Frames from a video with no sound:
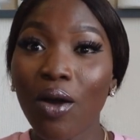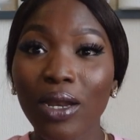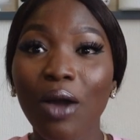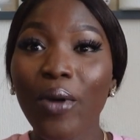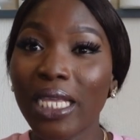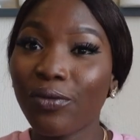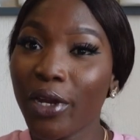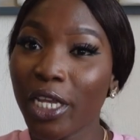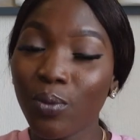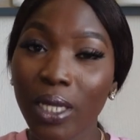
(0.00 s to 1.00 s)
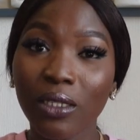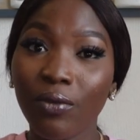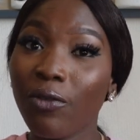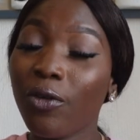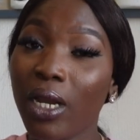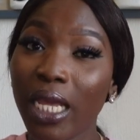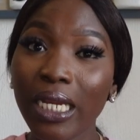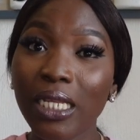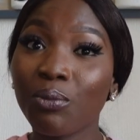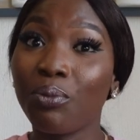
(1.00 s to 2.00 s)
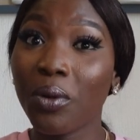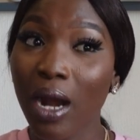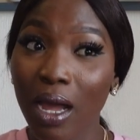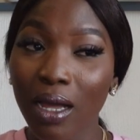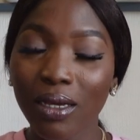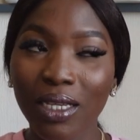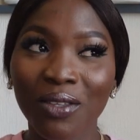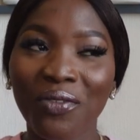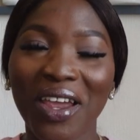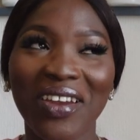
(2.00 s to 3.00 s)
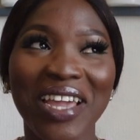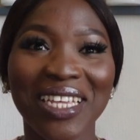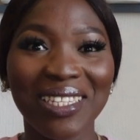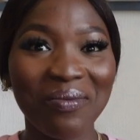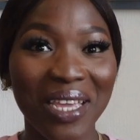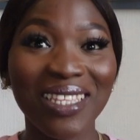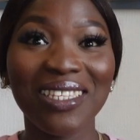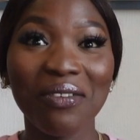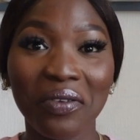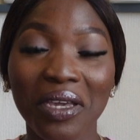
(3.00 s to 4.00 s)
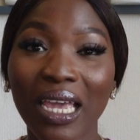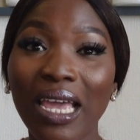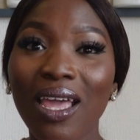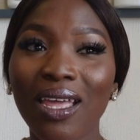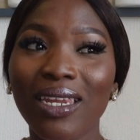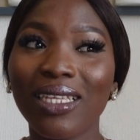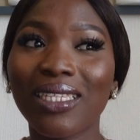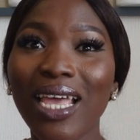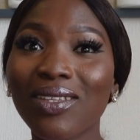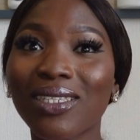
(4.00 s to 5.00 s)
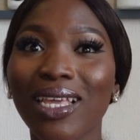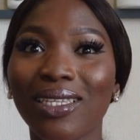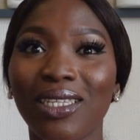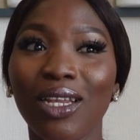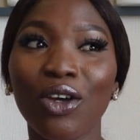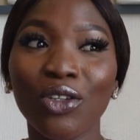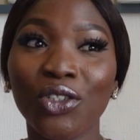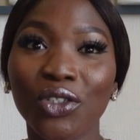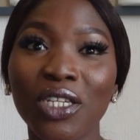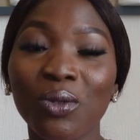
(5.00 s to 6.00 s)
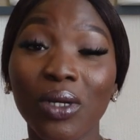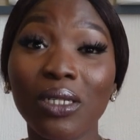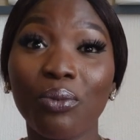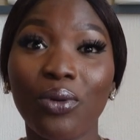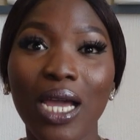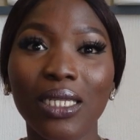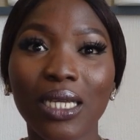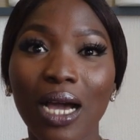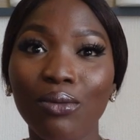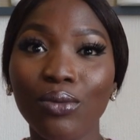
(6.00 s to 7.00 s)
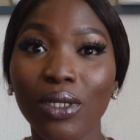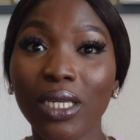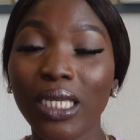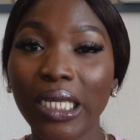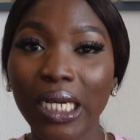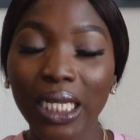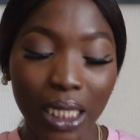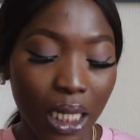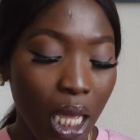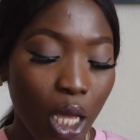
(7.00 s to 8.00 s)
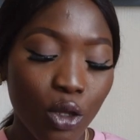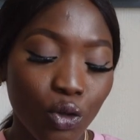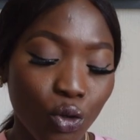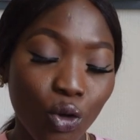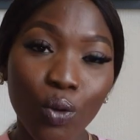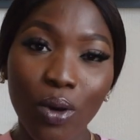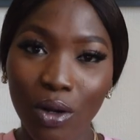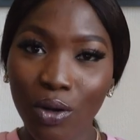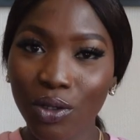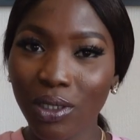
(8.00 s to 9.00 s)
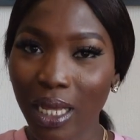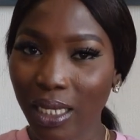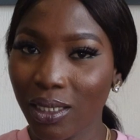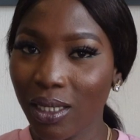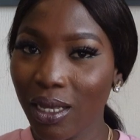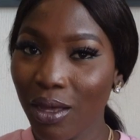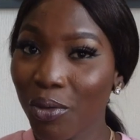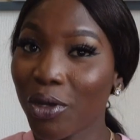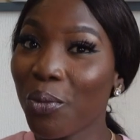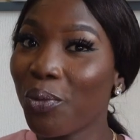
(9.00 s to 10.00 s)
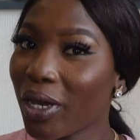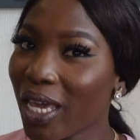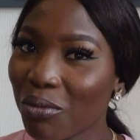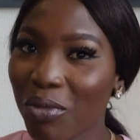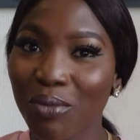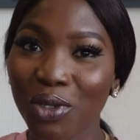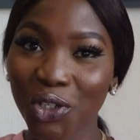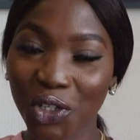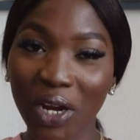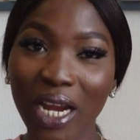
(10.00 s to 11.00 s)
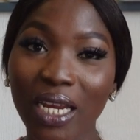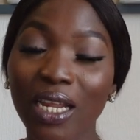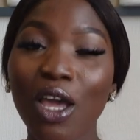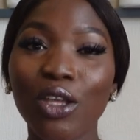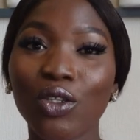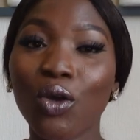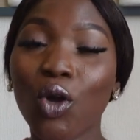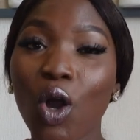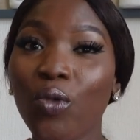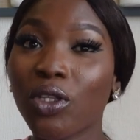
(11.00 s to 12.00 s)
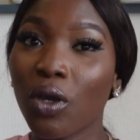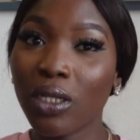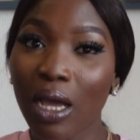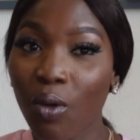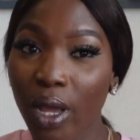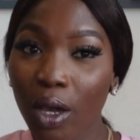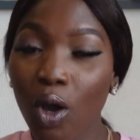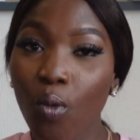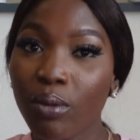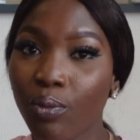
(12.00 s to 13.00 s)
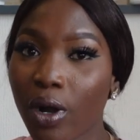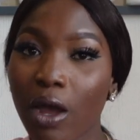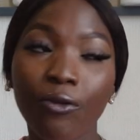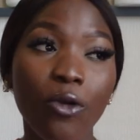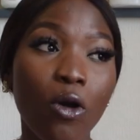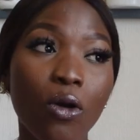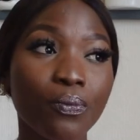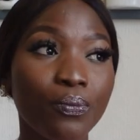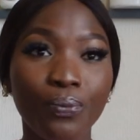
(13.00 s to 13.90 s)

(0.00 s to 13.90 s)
Underwear is very expensive here. For ladies, bra is very expensive here. They sell sexy lingeries, but the price can can be killing. So you want to look sexy, but your pocket might be draining. So come with underwear, come with bra for